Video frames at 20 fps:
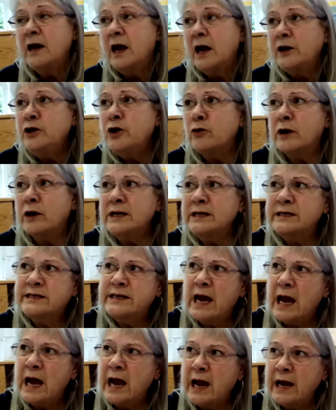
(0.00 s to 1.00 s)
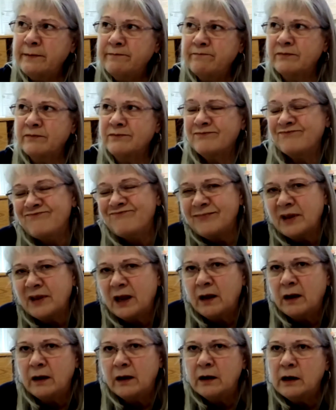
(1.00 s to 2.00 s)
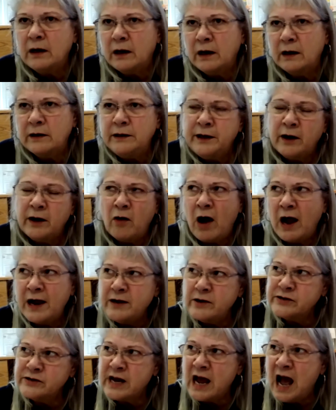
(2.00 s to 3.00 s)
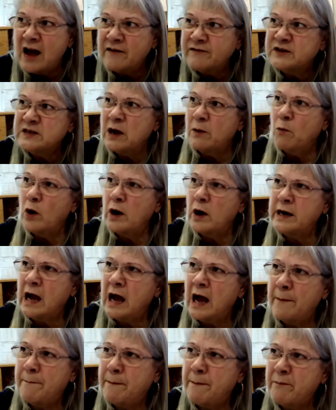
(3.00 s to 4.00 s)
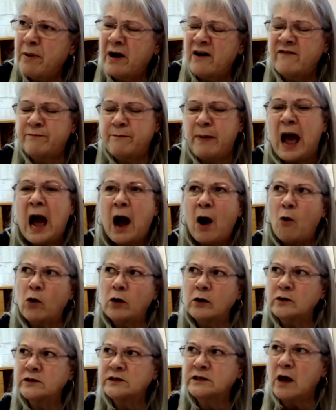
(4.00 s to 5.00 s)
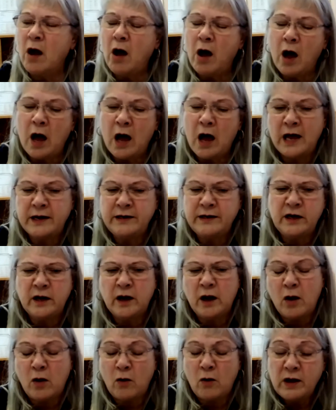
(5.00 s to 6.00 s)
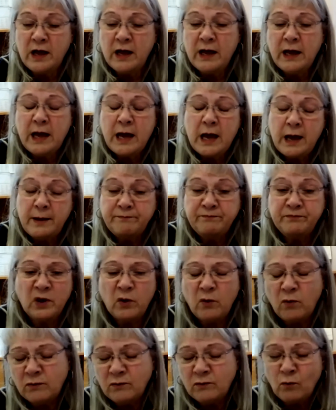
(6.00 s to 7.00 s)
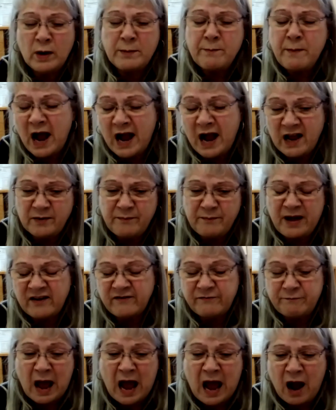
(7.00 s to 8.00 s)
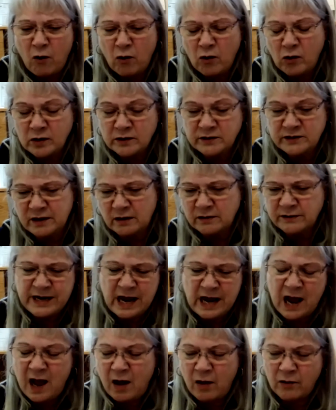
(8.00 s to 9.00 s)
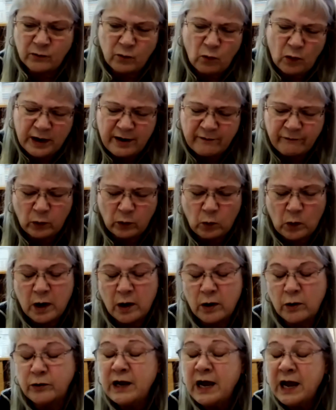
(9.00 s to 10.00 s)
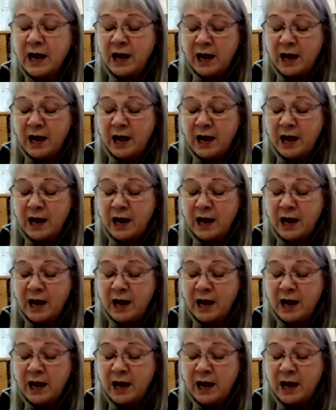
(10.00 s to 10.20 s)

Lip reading: You can say, I used to have someone up above Powers on, 1 mile above Powers down whatever road.